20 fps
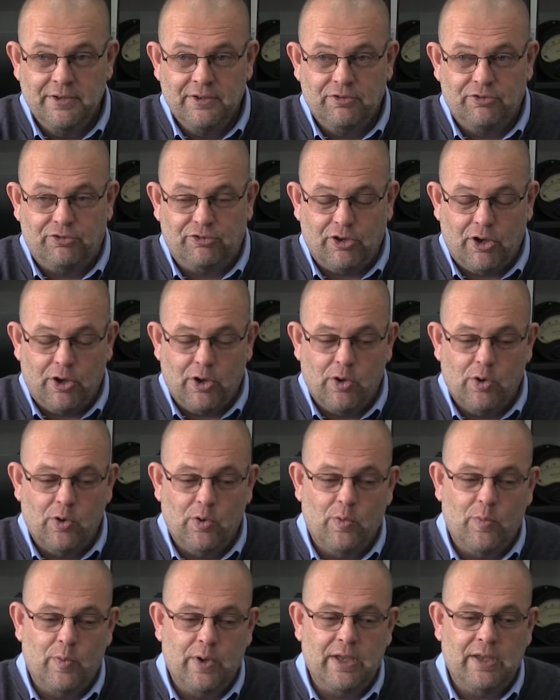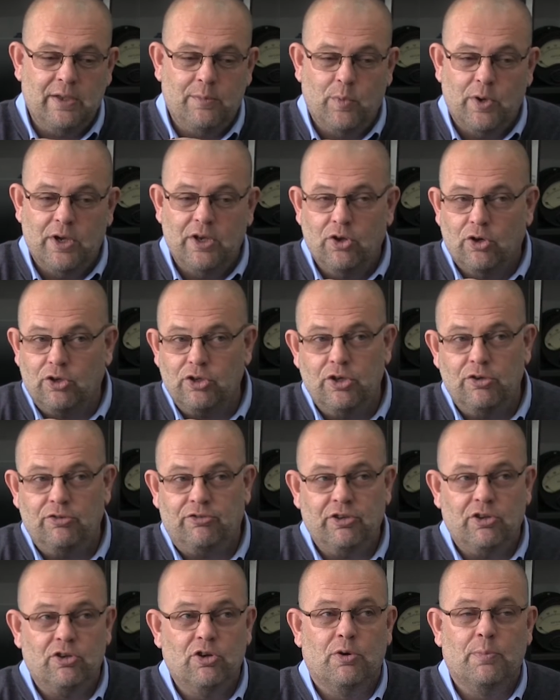So we're not
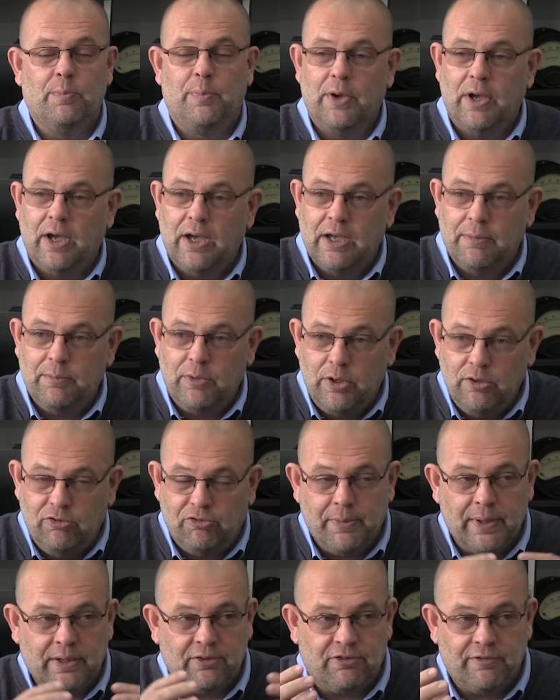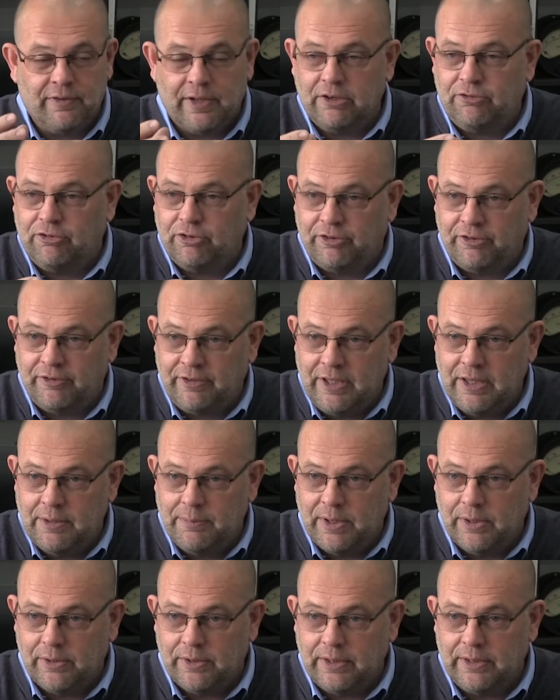using up huge amounts of electricity in the
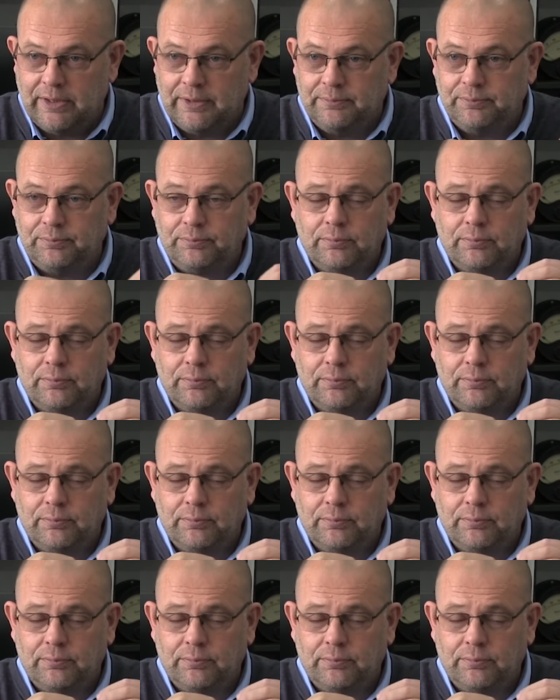building.